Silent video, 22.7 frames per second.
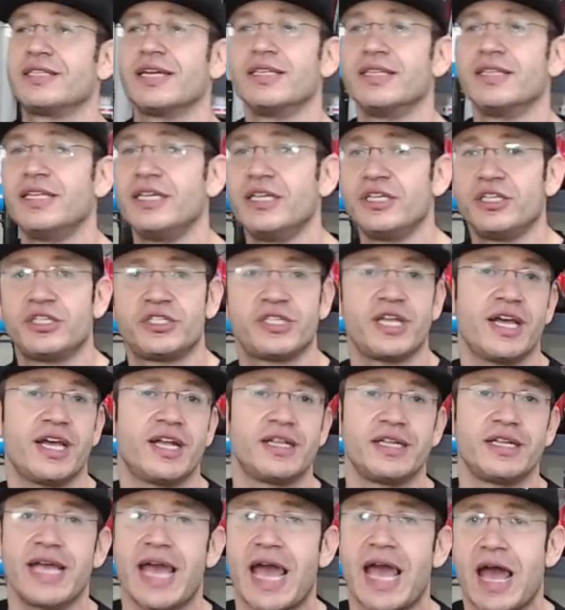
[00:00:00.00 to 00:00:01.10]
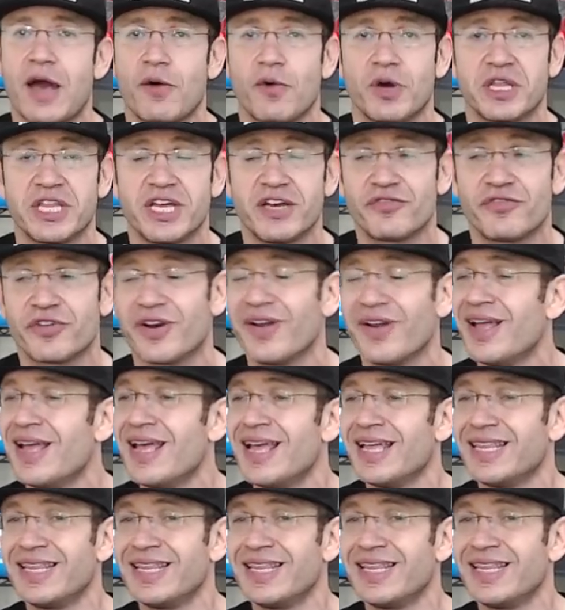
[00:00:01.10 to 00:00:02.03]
Unleashed, Hell Yeah, whatever,